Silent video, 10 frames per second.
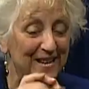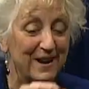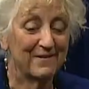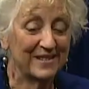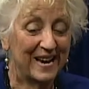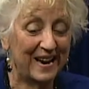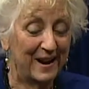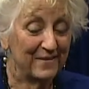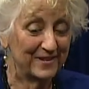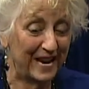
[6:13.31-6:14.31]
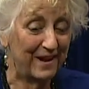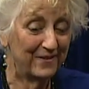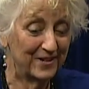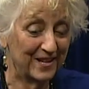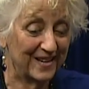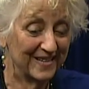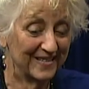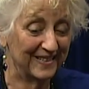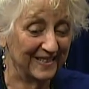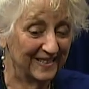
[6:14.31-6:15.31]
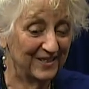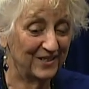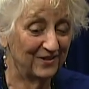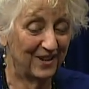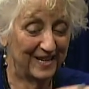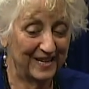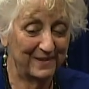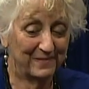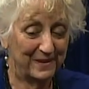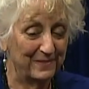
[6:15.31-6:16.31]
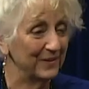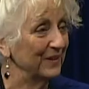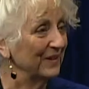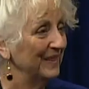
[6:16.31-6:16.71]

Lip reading: I was advertising this, trying to get people to.